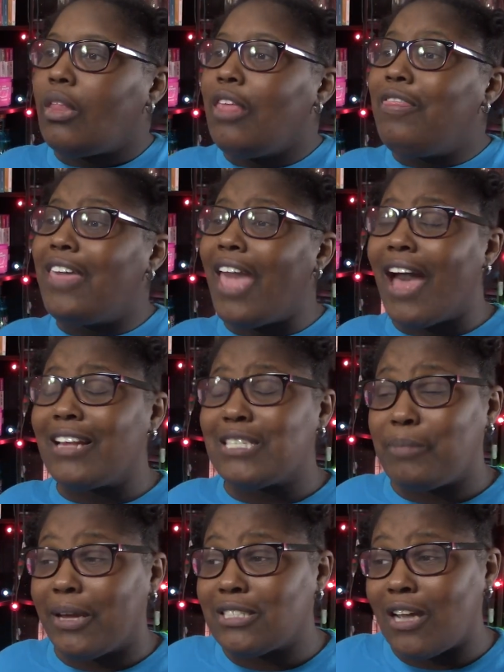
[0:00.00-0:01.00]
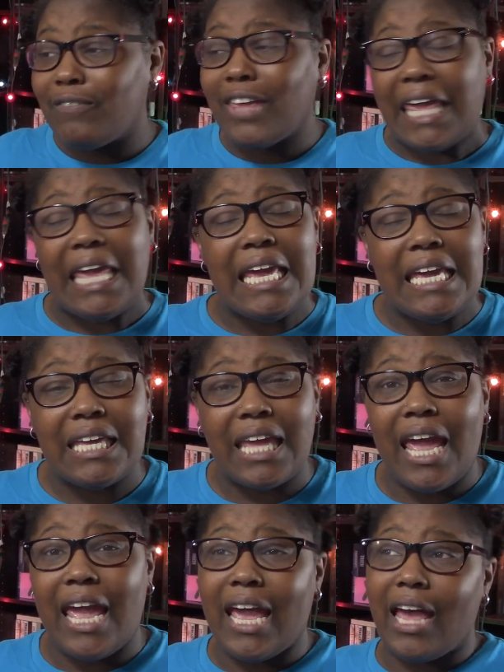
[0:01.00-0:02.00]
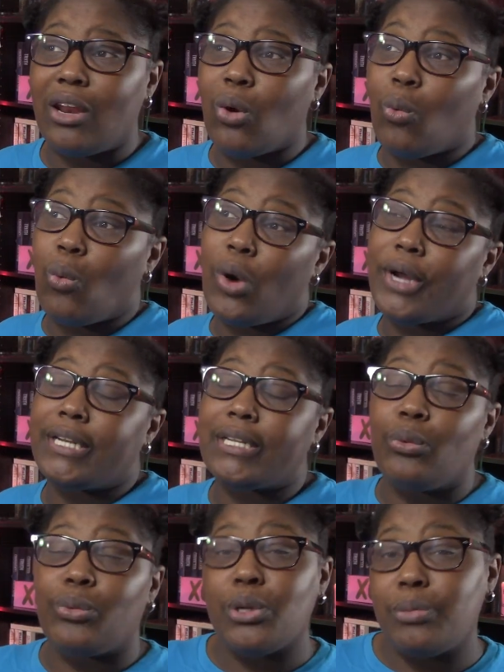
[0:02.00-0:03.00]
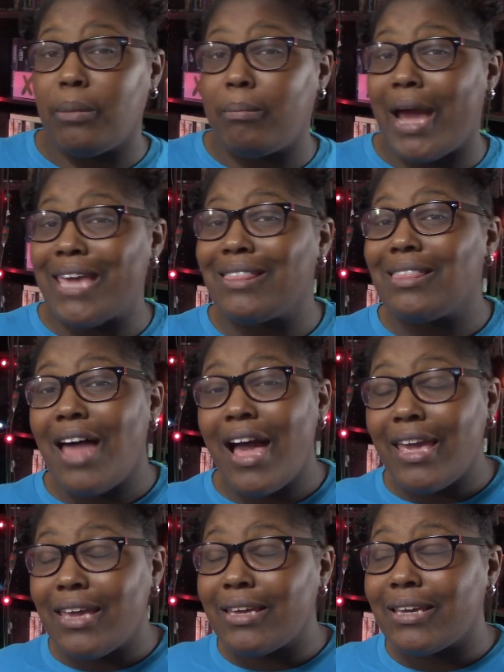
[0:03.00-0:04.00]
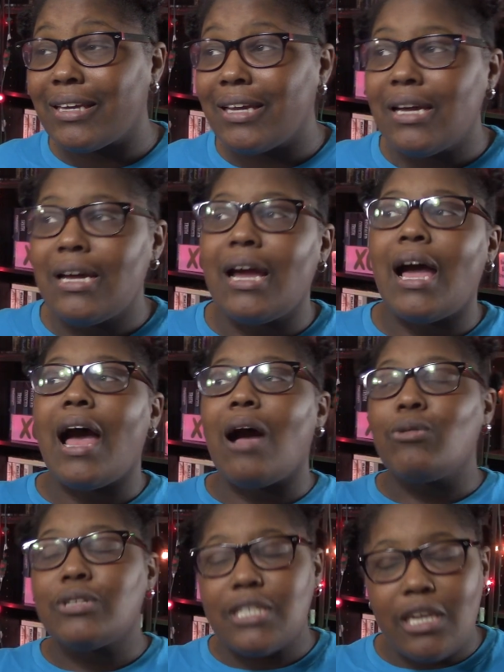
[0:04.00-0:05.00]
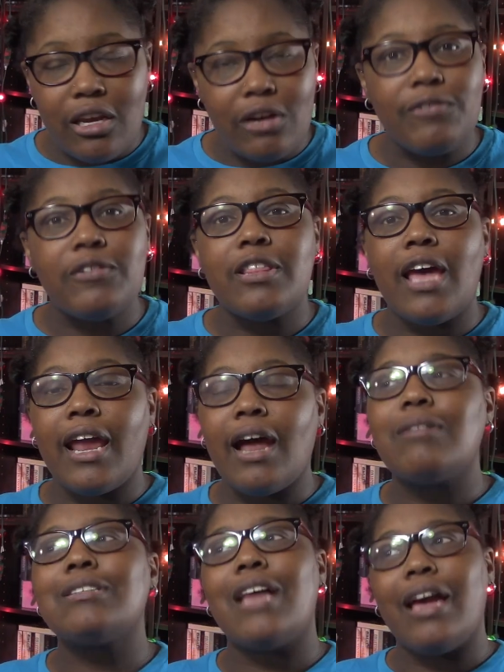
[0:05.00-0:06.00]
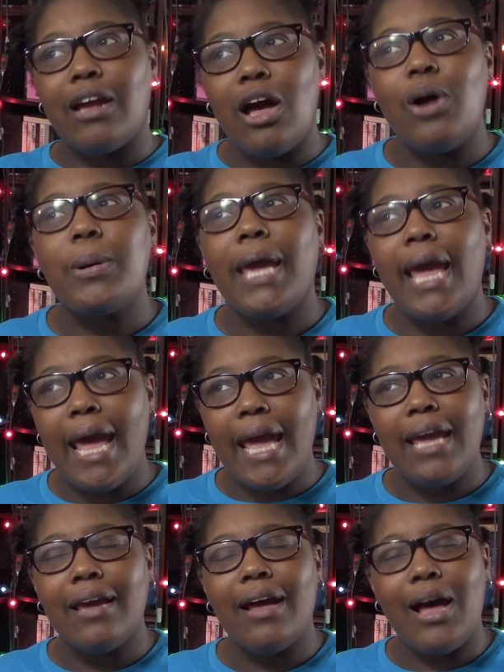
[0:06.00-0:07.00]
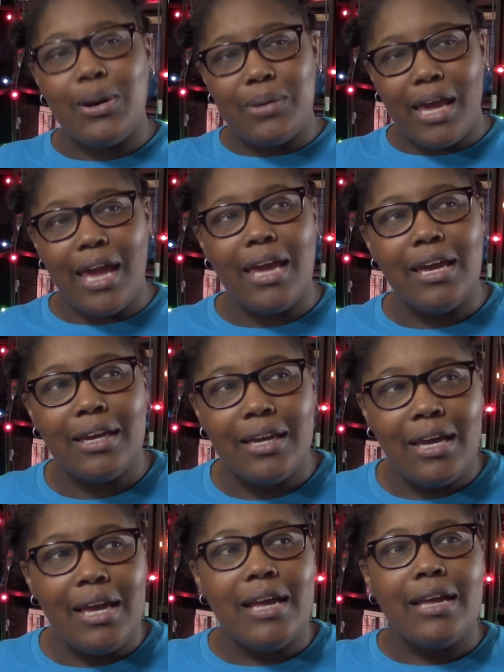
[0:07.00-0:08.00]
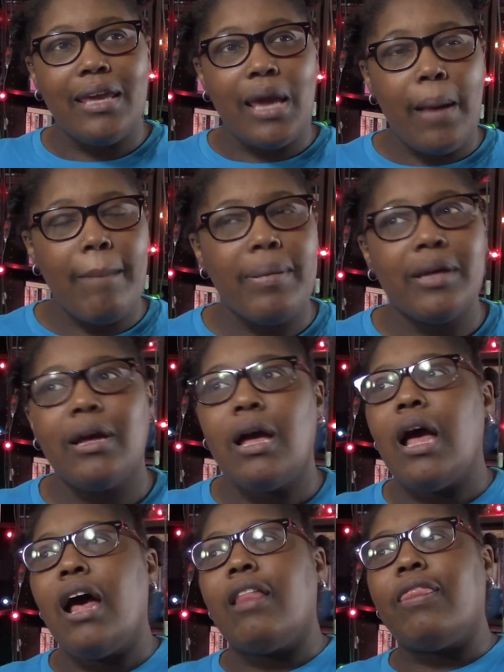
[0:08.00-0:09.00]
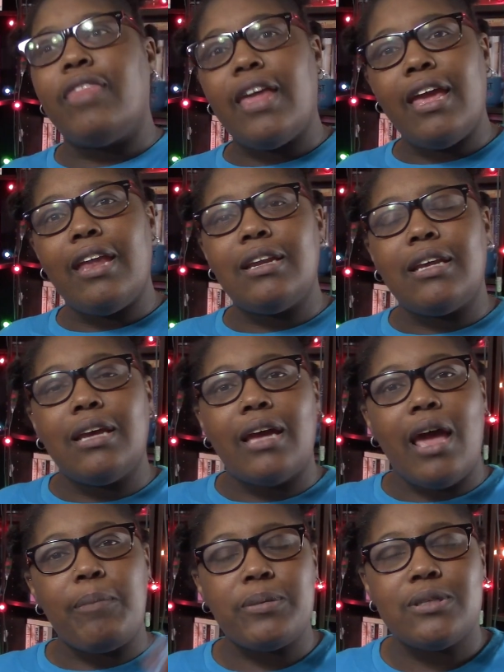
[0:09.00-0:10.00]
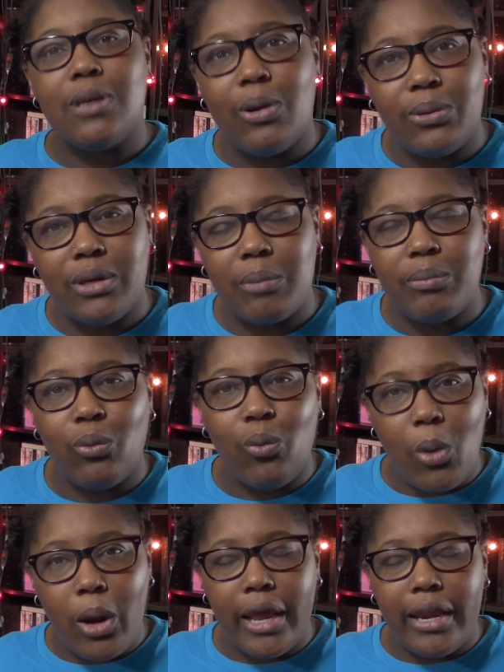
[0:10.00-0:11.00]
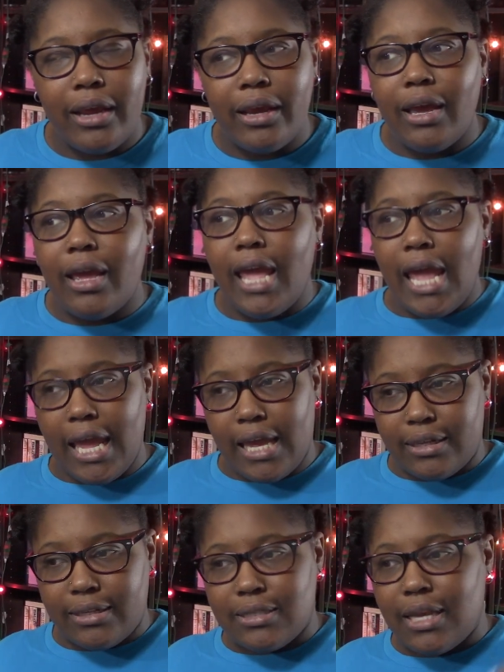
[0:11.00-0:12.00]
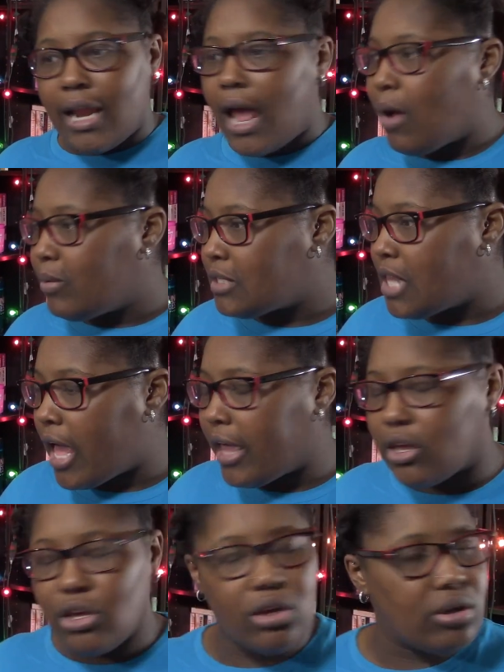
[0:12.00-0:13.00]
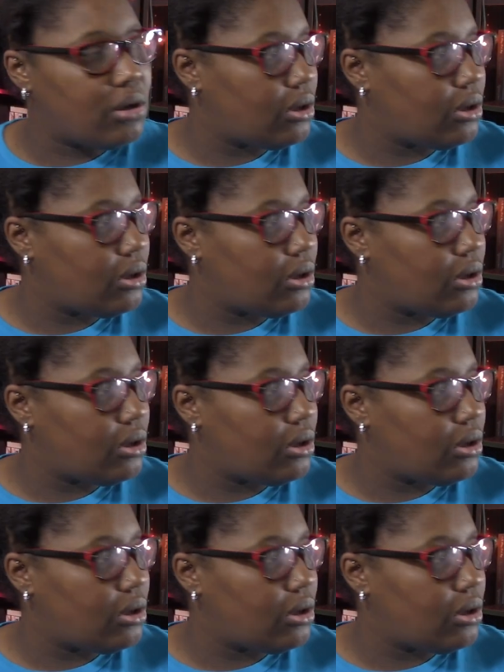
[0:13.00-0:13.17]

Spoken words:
the aspect of kink and what Ruby might like. I was here for that. I was like, okay, yep. Then episode number one ends. And I was like,